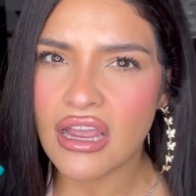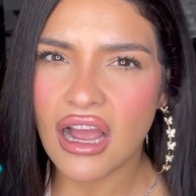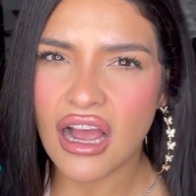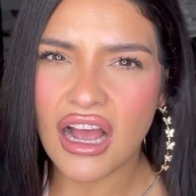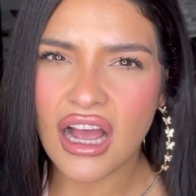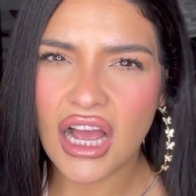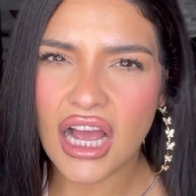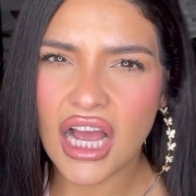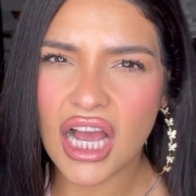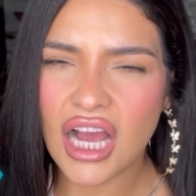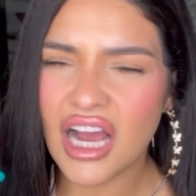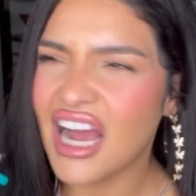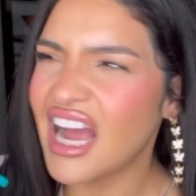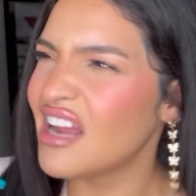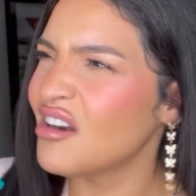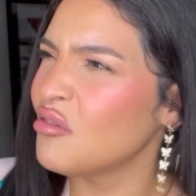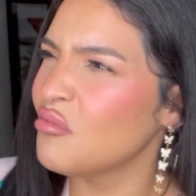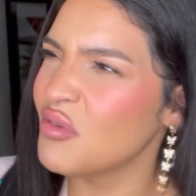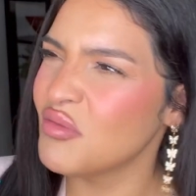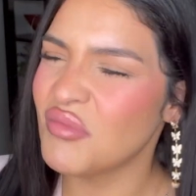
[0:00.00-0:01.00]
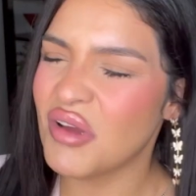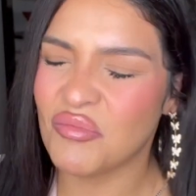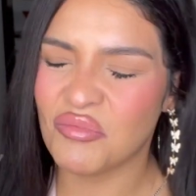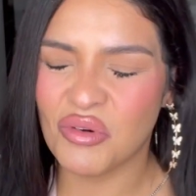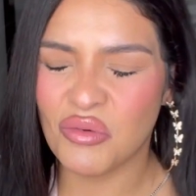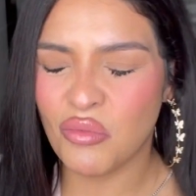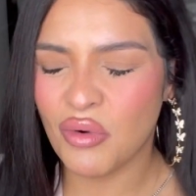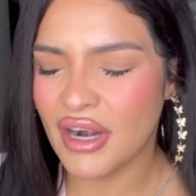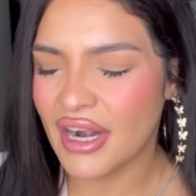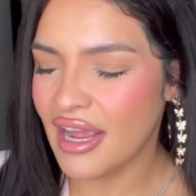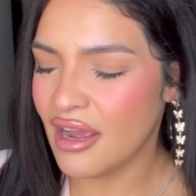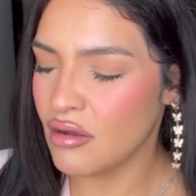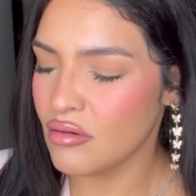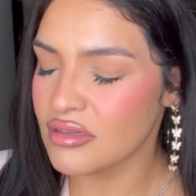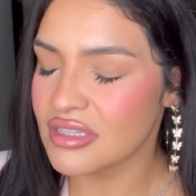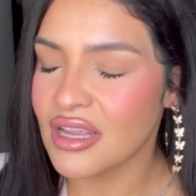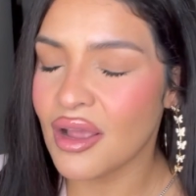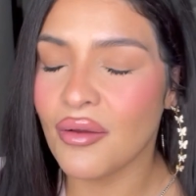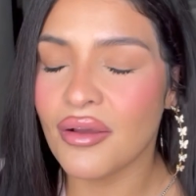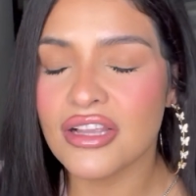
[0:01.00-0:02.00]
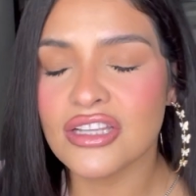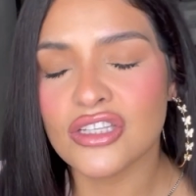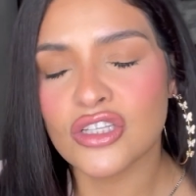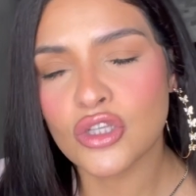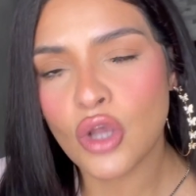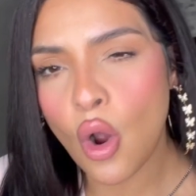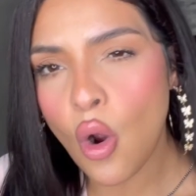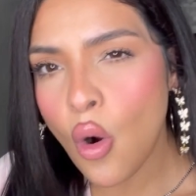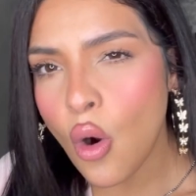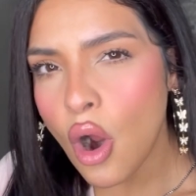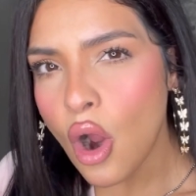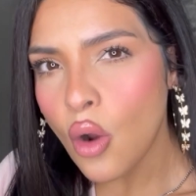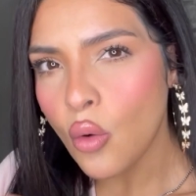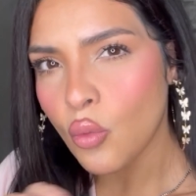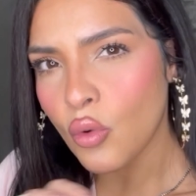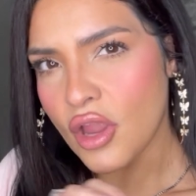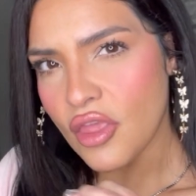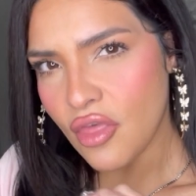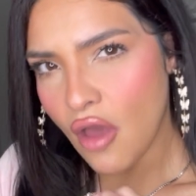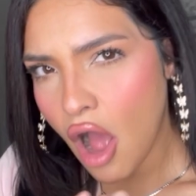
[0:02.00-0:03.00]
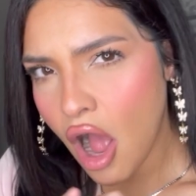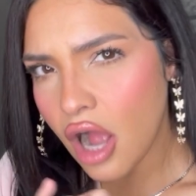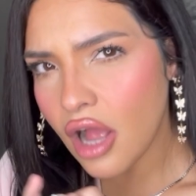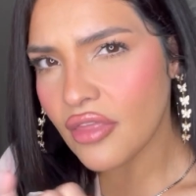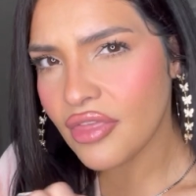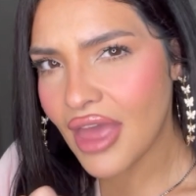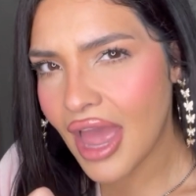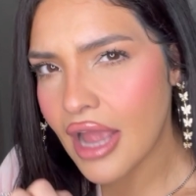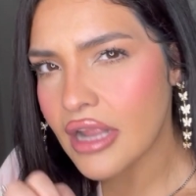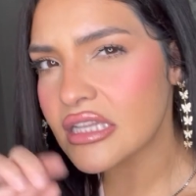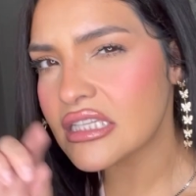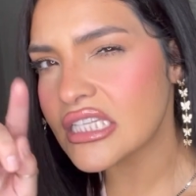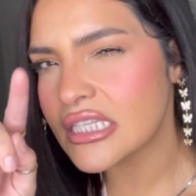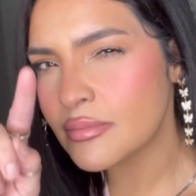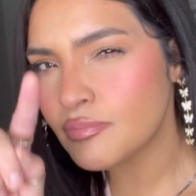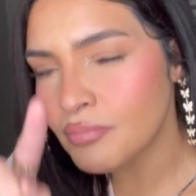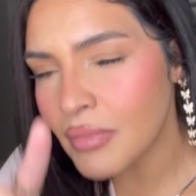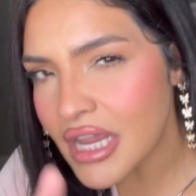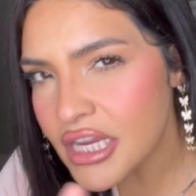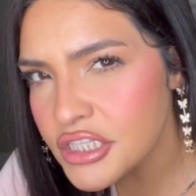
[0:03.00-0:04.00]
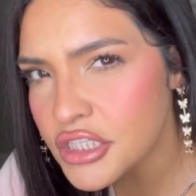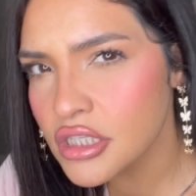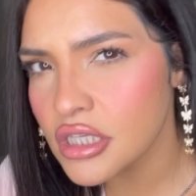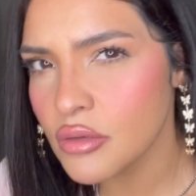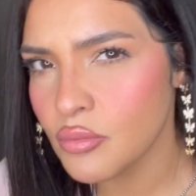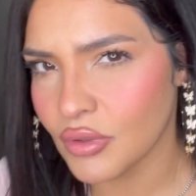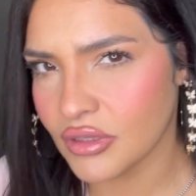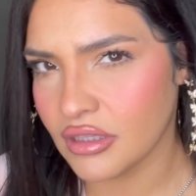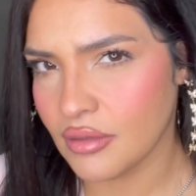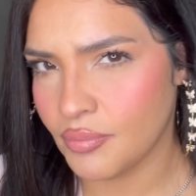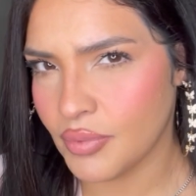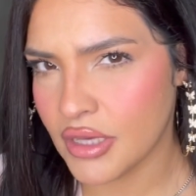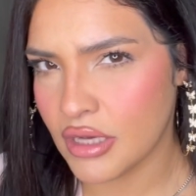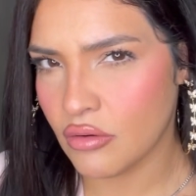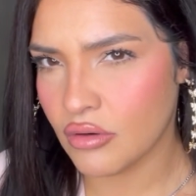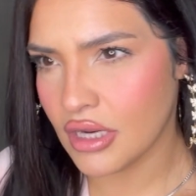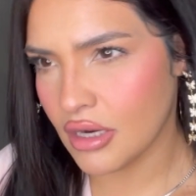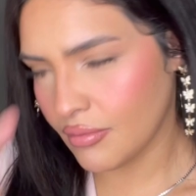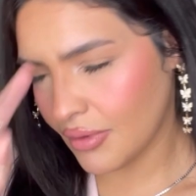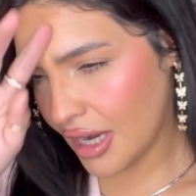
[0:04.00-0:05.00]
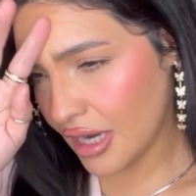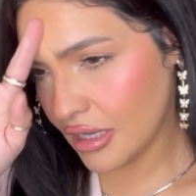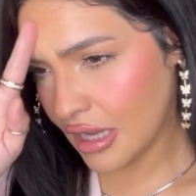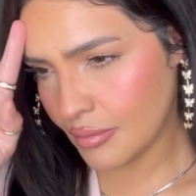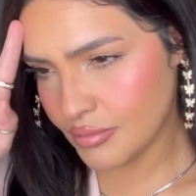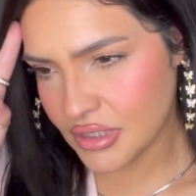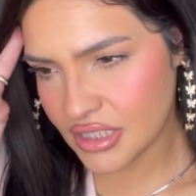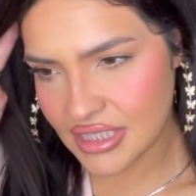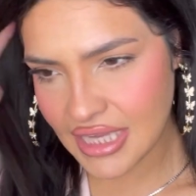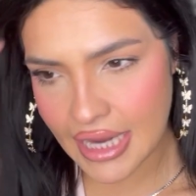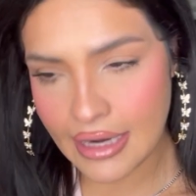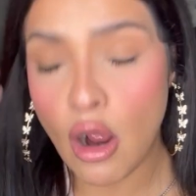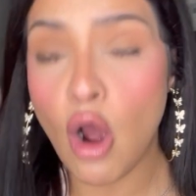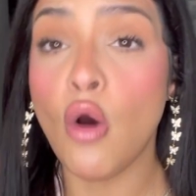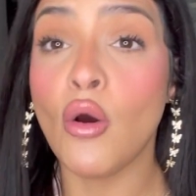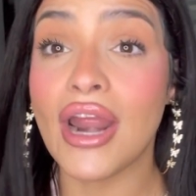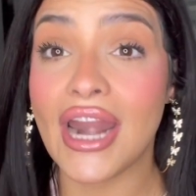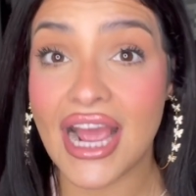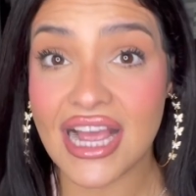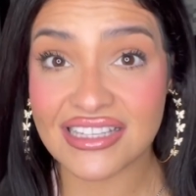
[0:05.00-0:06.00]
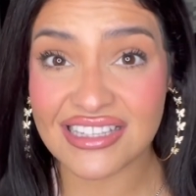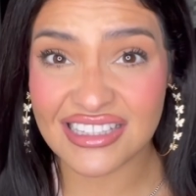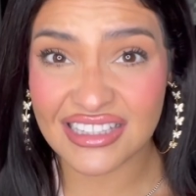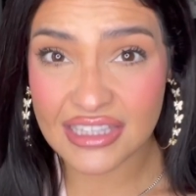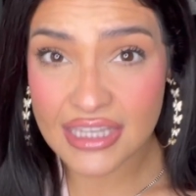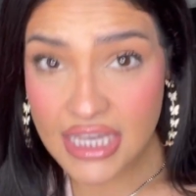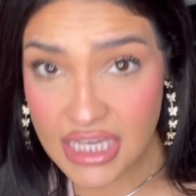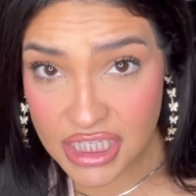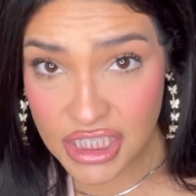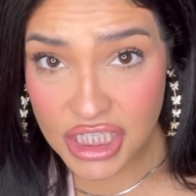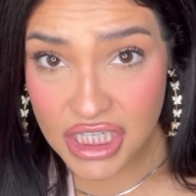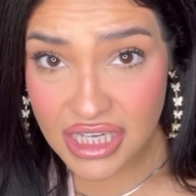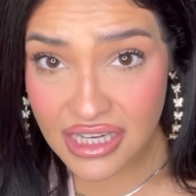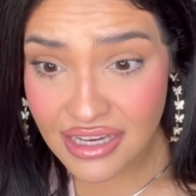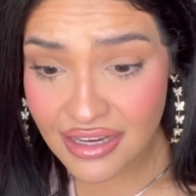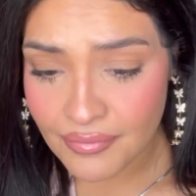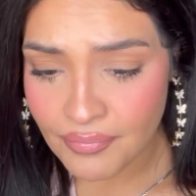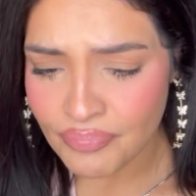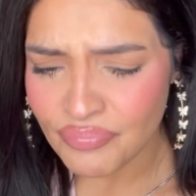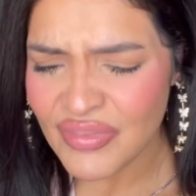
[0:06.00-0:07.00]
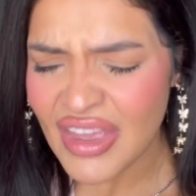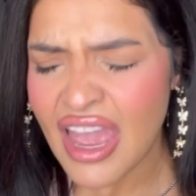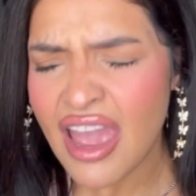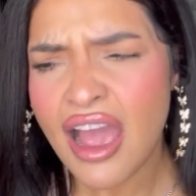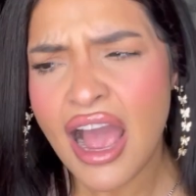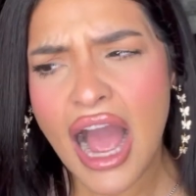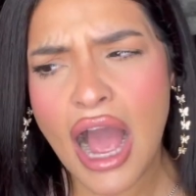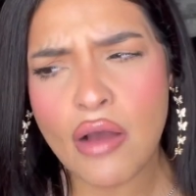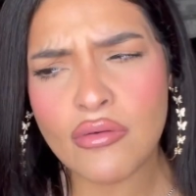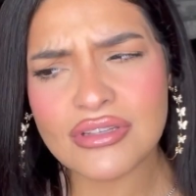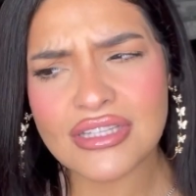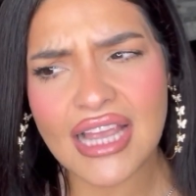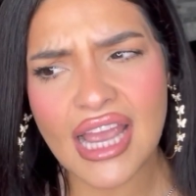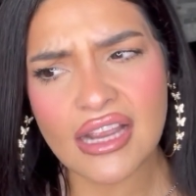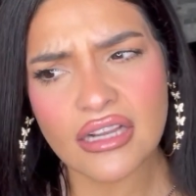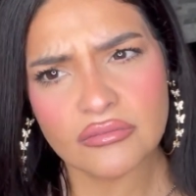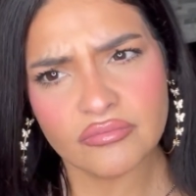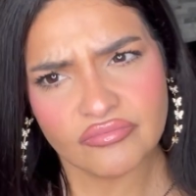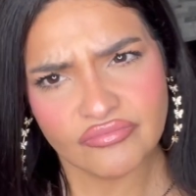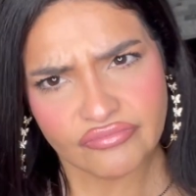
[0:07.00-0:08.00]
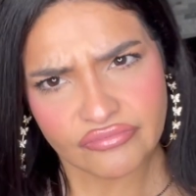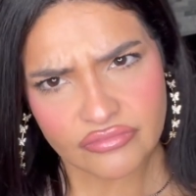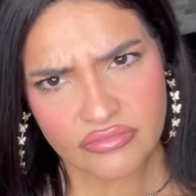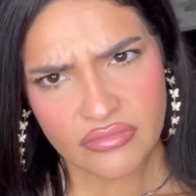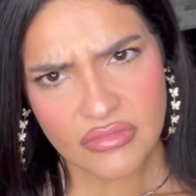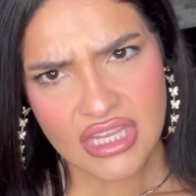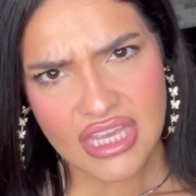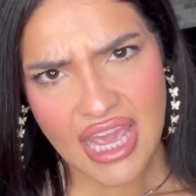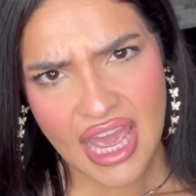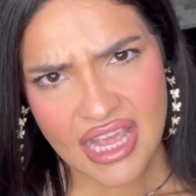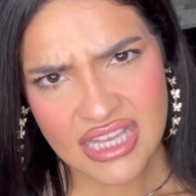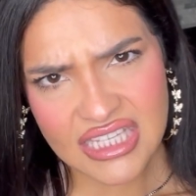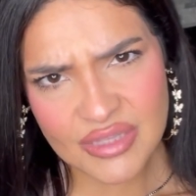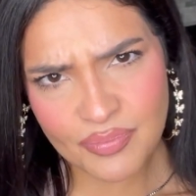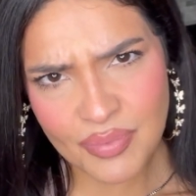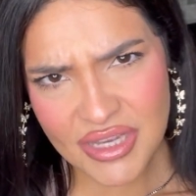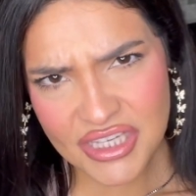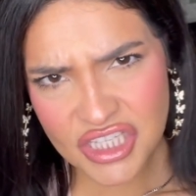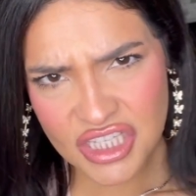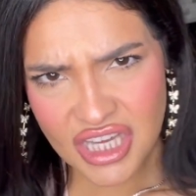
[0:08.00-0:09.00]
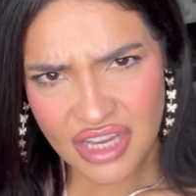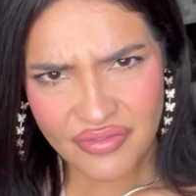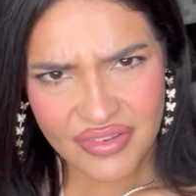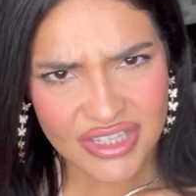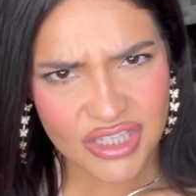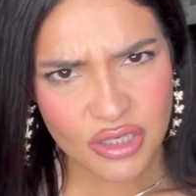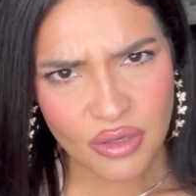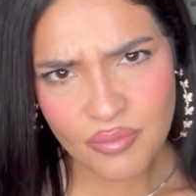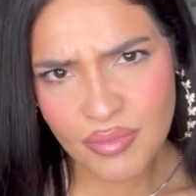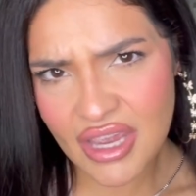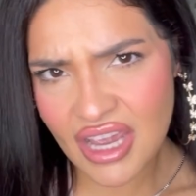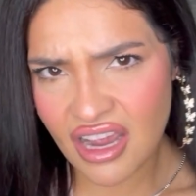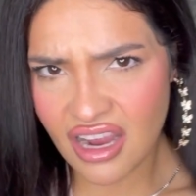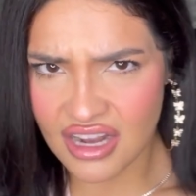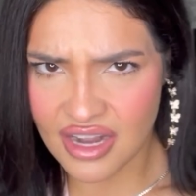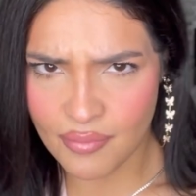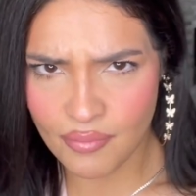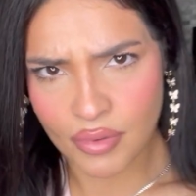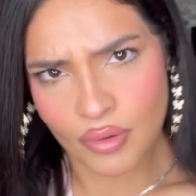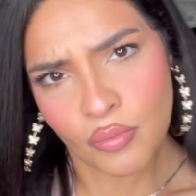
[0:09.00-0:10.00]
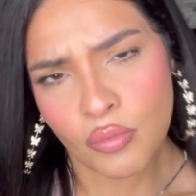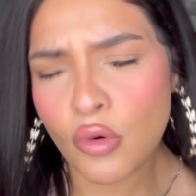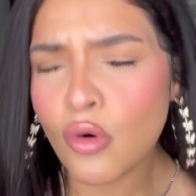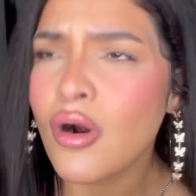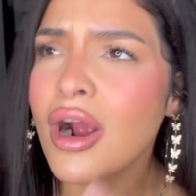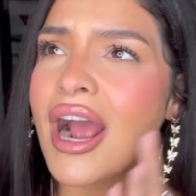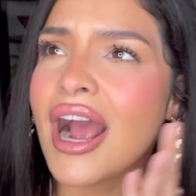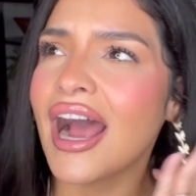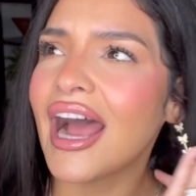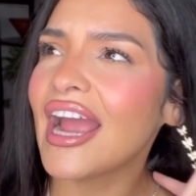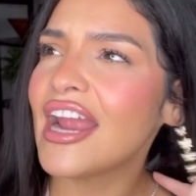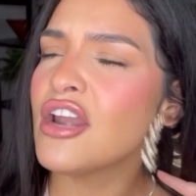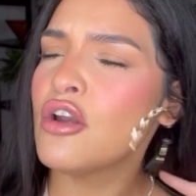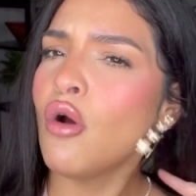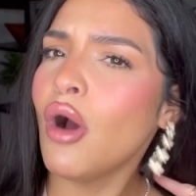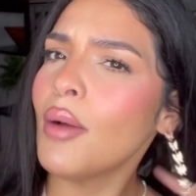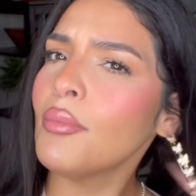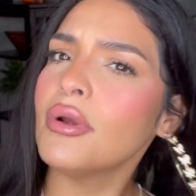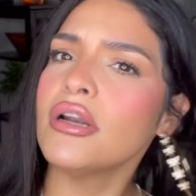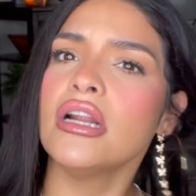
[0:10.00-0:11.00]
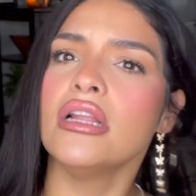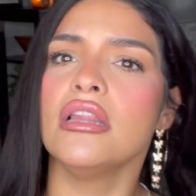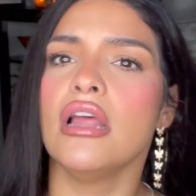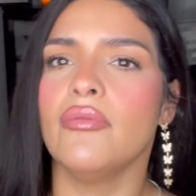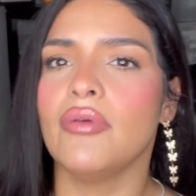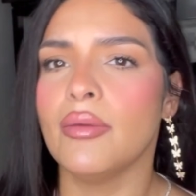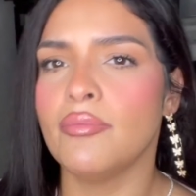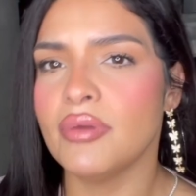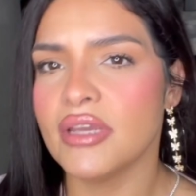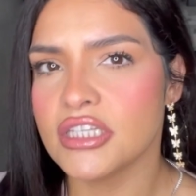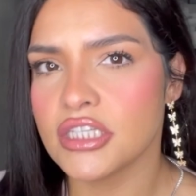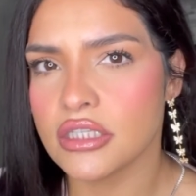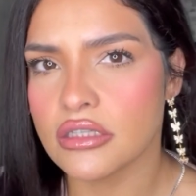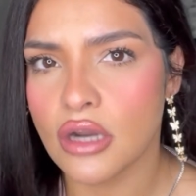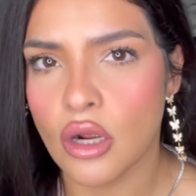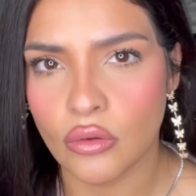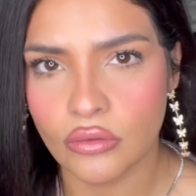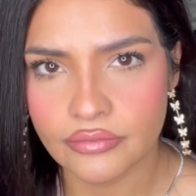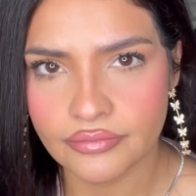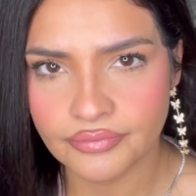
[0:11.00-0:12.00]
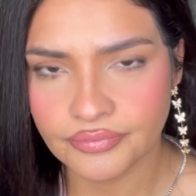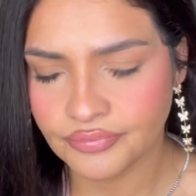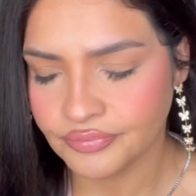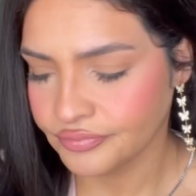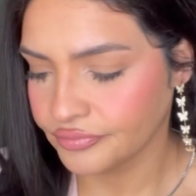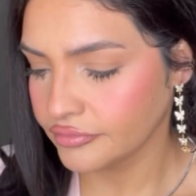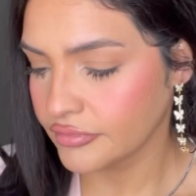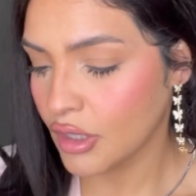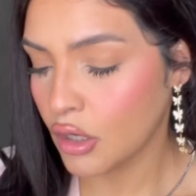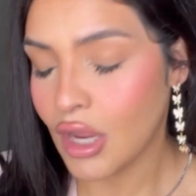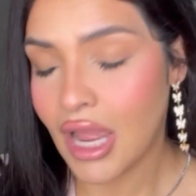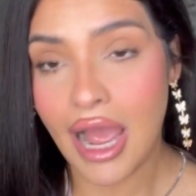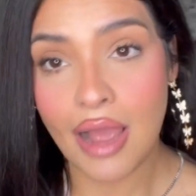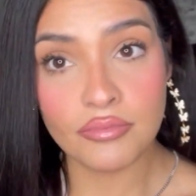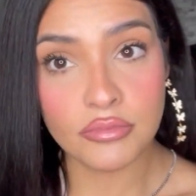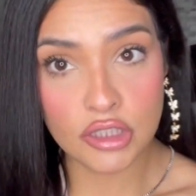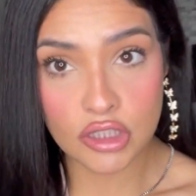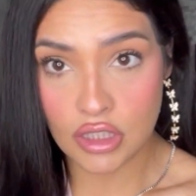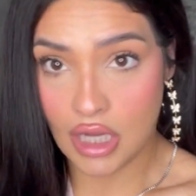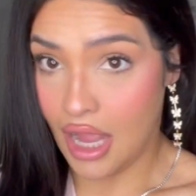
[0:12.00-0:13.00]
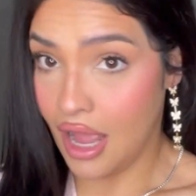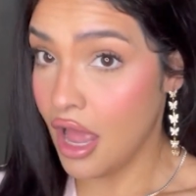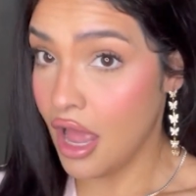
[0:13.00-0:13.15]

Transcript: uh, I don't remember what else. So with all that, especially with the peony, right? I'm just like, oh, it has lychee. I was like, yes, bitch, give it to me, honey, boo-boo. I know I'm gonna love it, bitch. No, okay, I'm just,